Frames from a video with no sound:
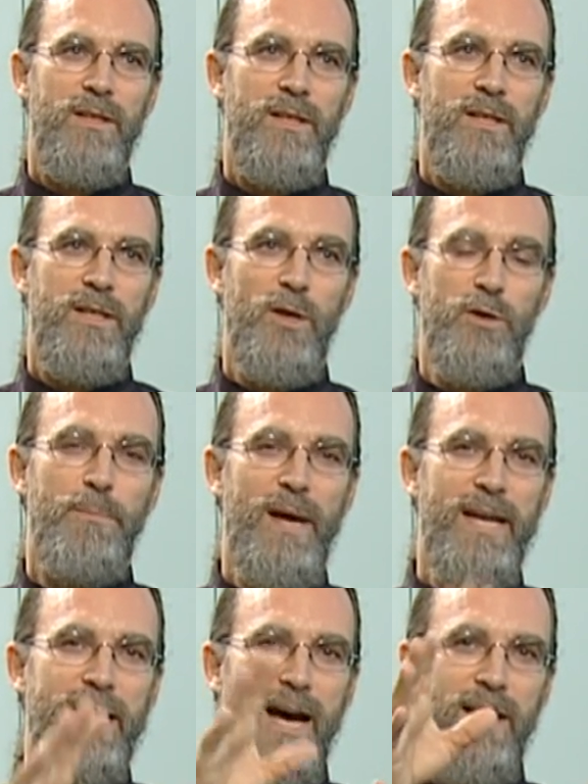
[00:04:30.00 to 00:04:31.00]
you know,
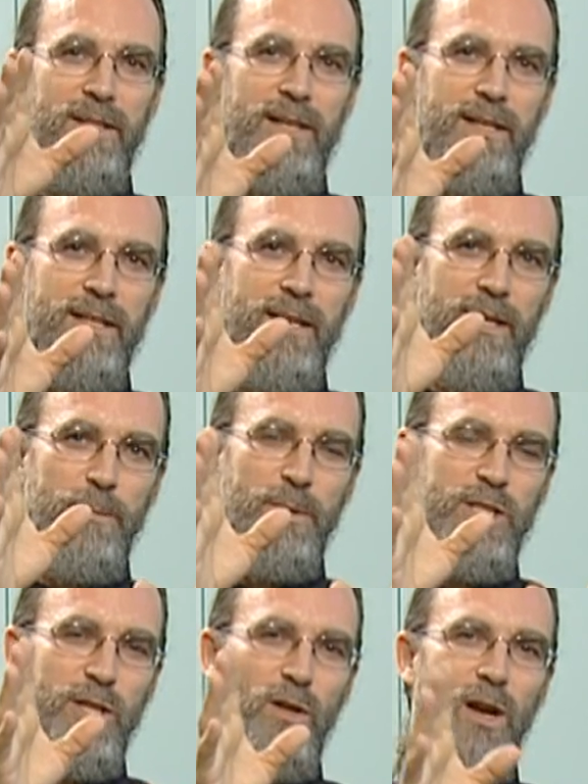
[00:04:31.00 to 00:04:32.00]
depending on the
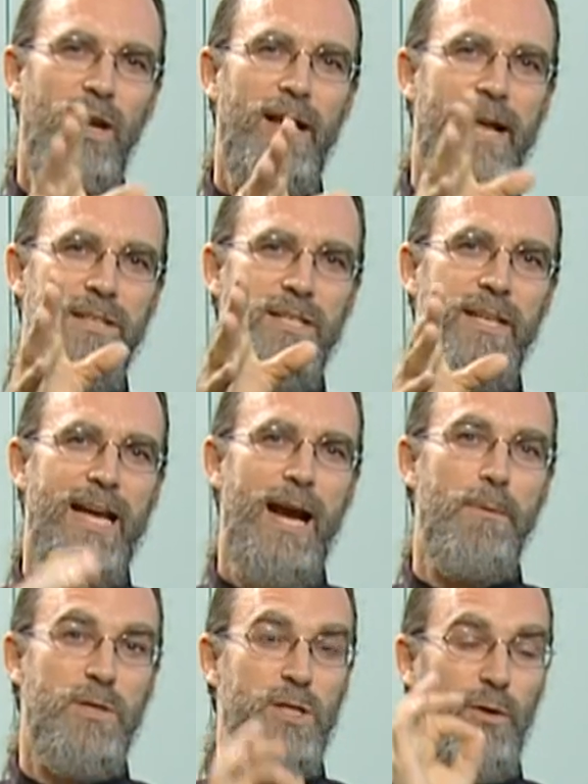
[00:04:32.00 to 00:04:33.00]
particular lens and the
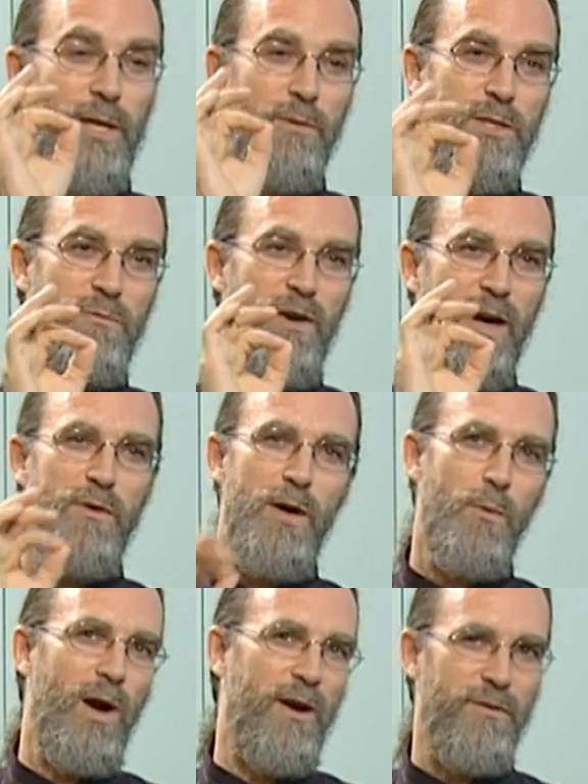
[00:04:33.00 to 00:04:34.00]
camera. So he was very, very
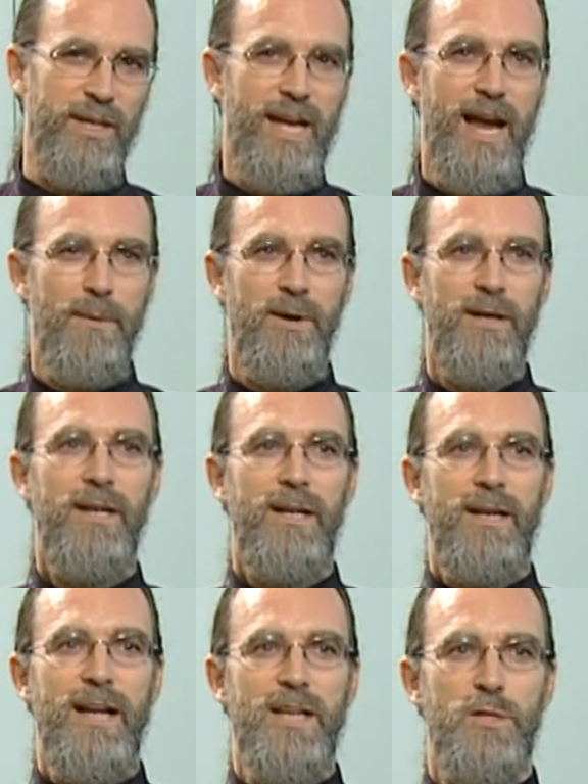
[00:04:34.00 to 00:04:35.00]
aware of the camera
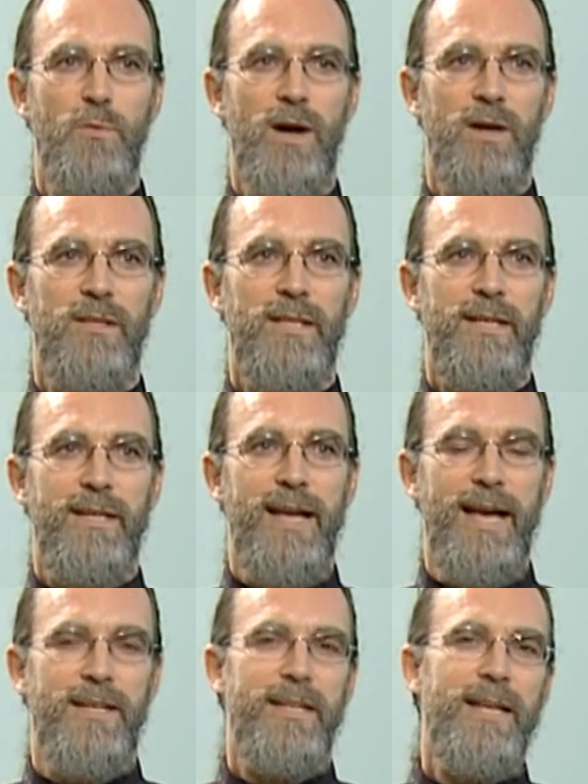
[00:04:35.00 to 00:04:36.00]
as well.
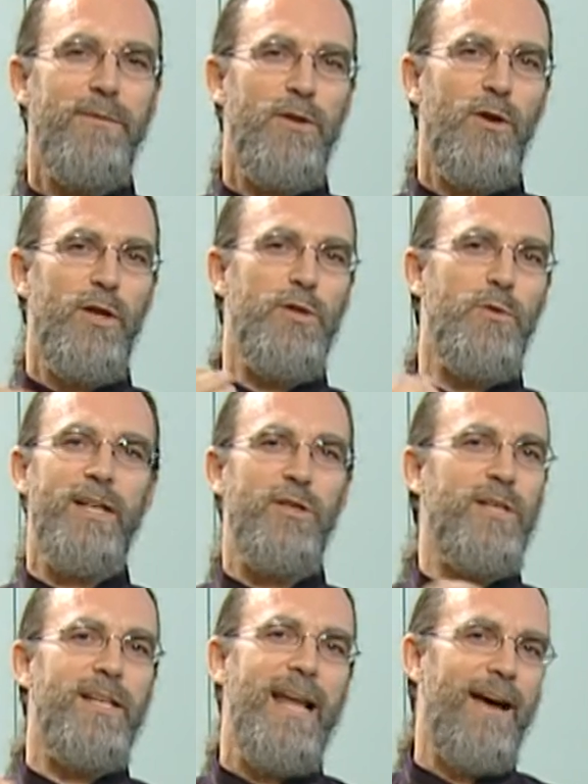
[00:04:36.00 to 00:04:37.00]
And even though the
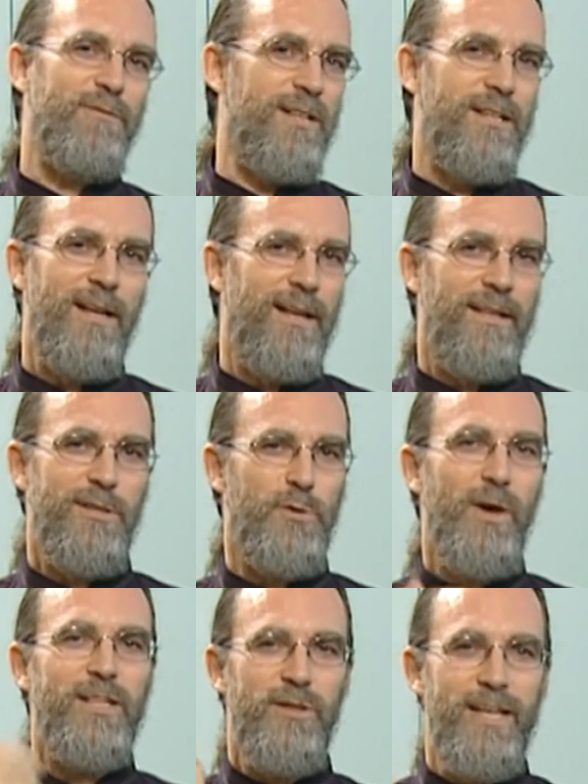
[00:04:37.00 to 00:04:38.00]
director didn't have
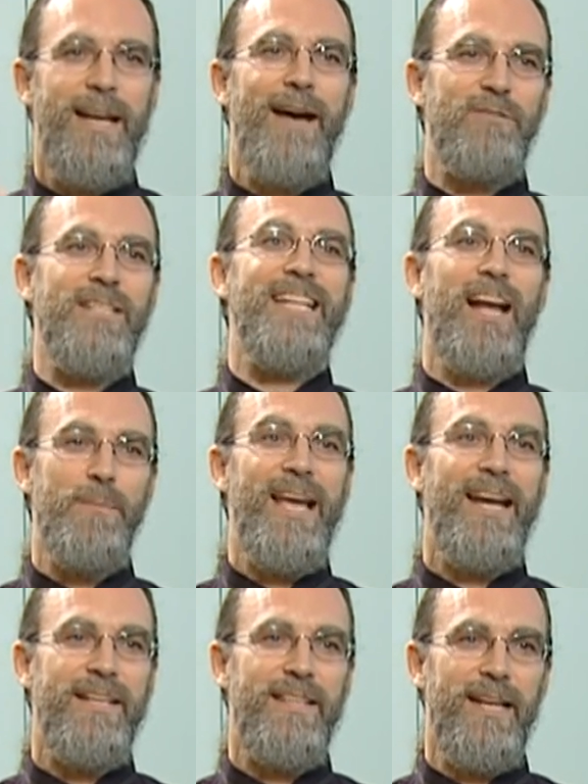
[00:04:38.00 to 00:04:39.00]
to tell him
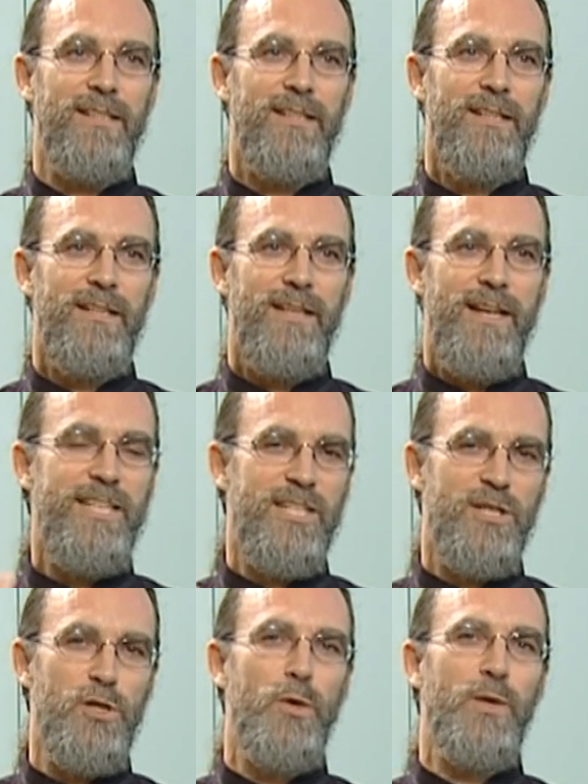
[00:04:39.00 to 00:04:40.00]
anything, he
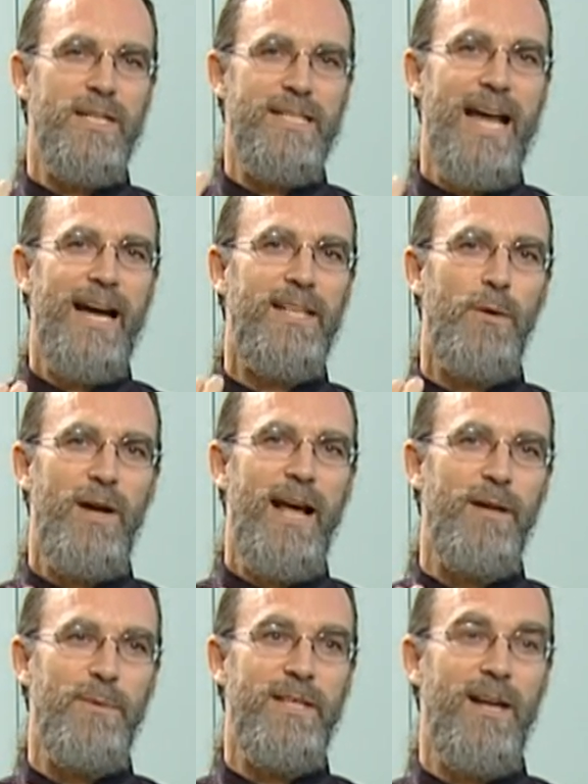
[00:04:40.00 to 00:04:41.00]
just knew exactly what
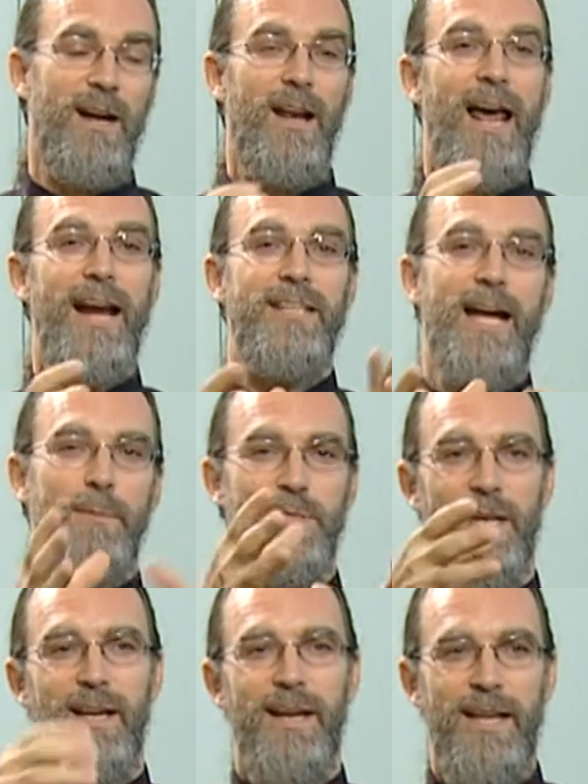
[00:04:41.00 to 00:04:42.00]
had to be done. A lot of
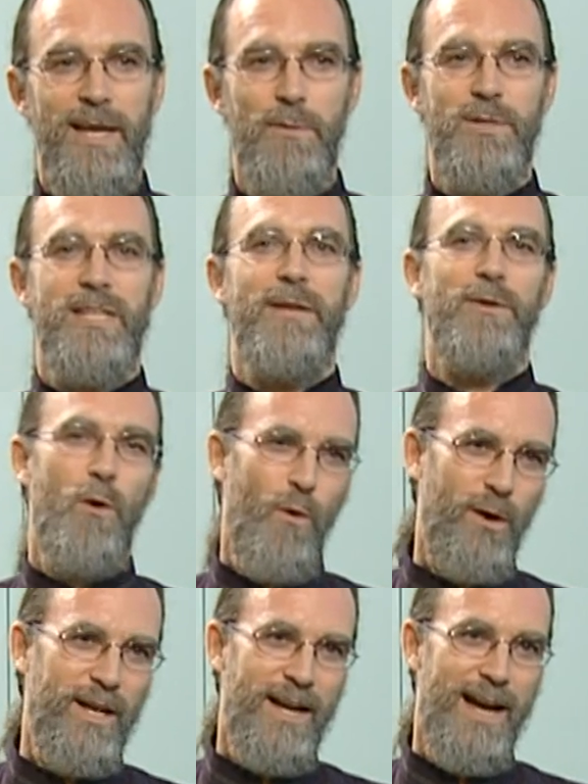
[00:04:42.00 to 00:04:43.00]
times he was even
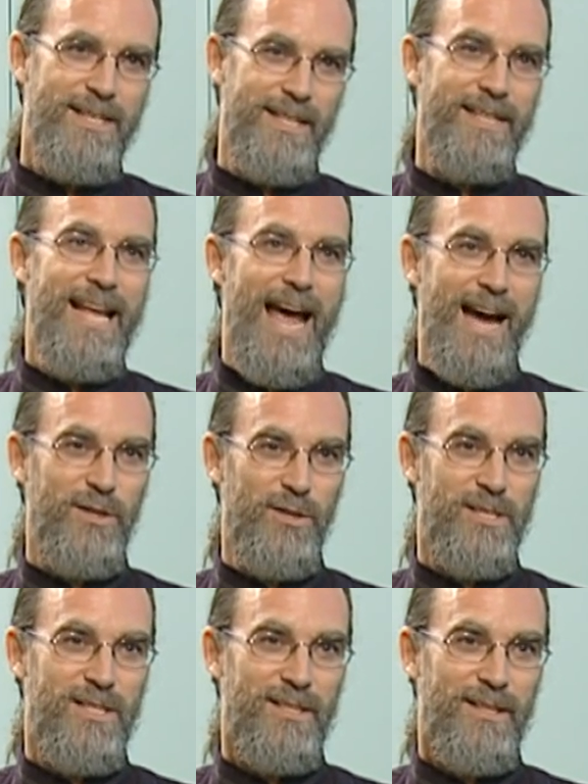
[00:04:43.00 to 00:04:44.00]
organizing the
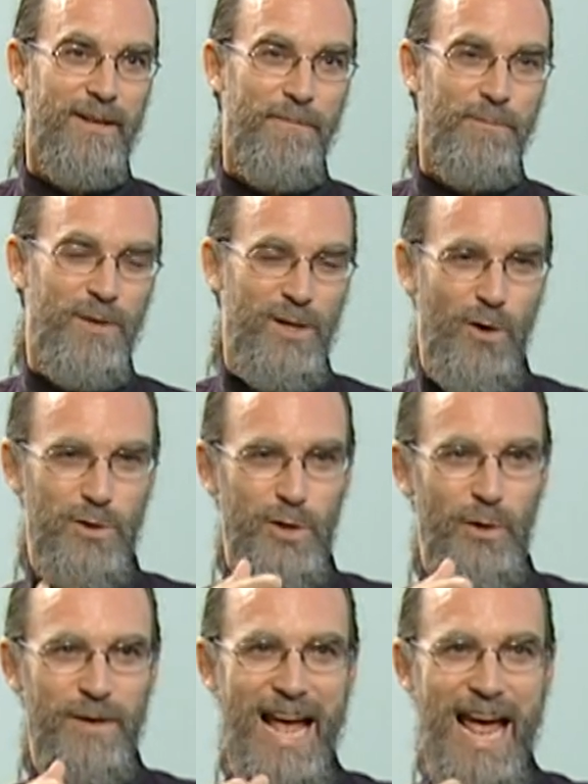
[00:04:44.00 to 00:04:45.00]
actors, you know,
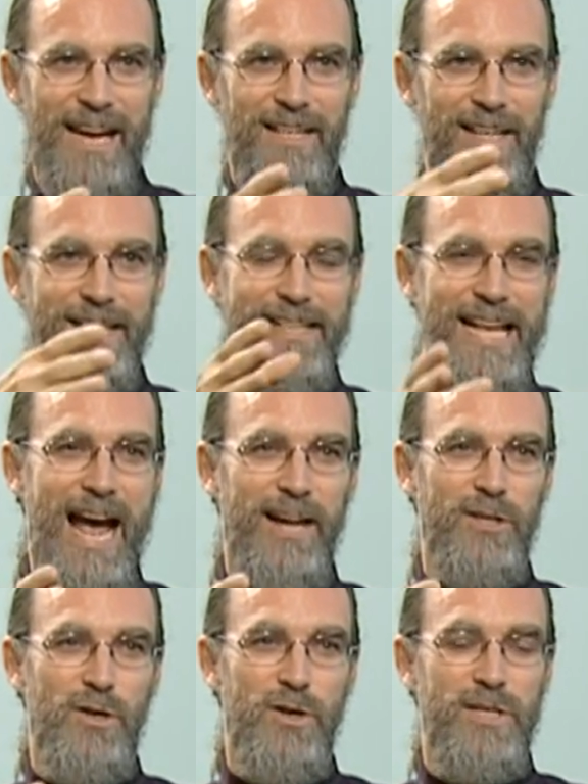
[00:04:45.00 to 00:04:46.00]
sort of angling the
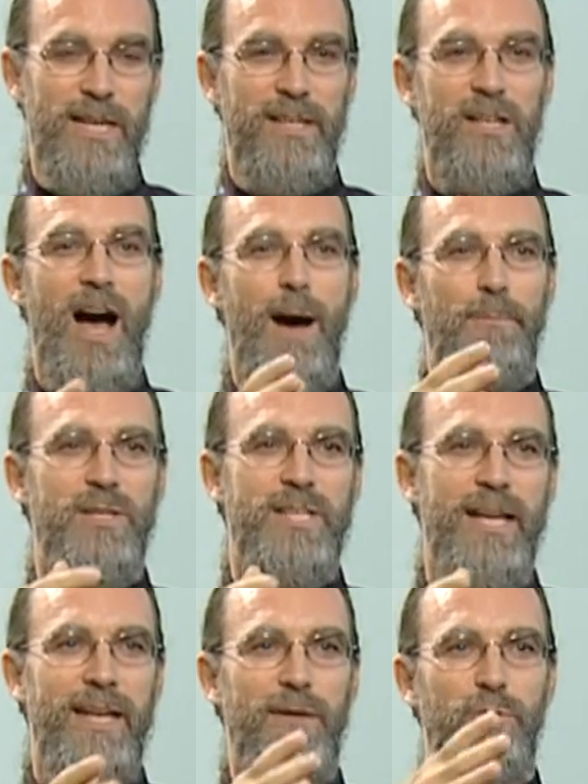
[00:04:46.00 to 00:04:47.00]
actors and
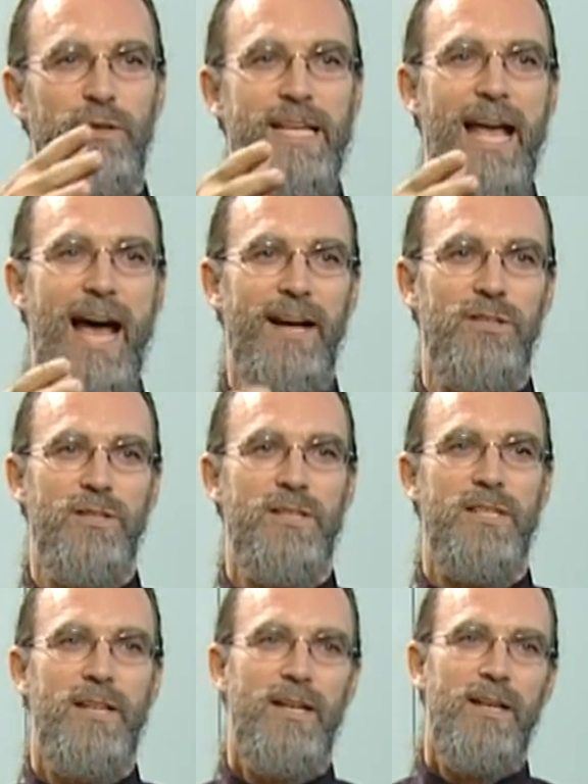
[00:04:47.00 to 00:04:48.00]
compensating for the
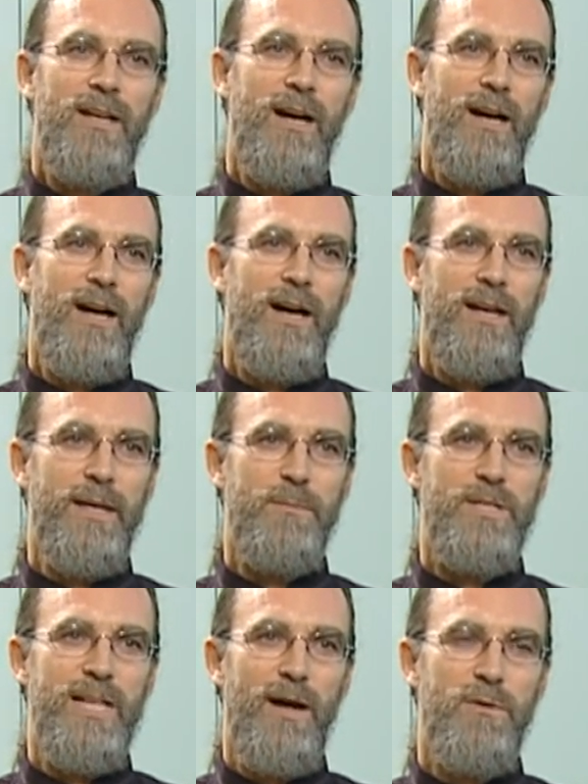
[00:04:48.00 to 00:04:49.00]
actors
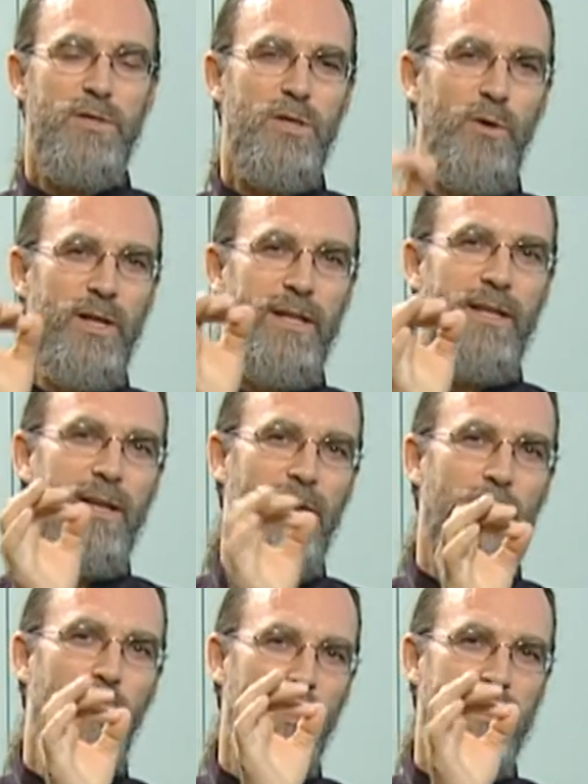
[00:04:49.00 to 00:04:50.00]
themselves so
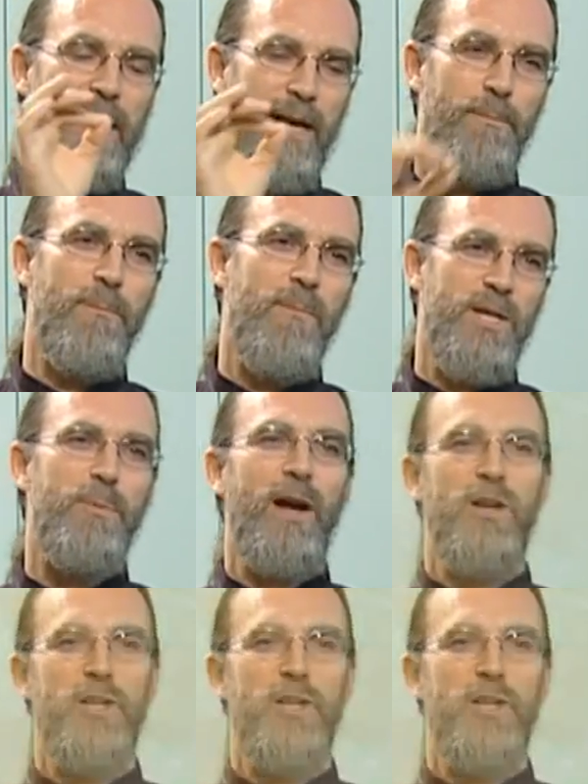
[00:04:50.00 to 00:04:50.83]
that we'd get a much better